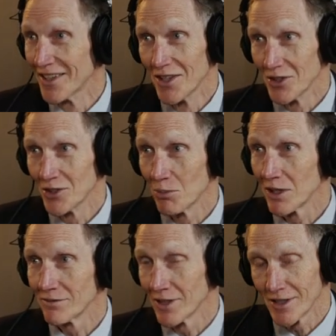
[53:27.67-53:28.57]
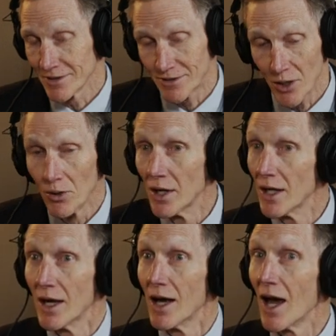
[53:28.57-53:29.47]
Yeah. Nobody, uh, so,
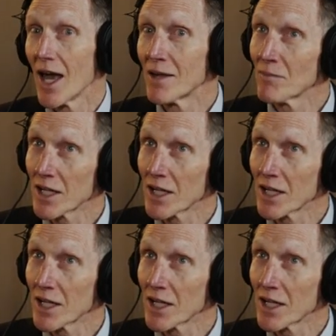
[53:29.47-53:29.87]
and my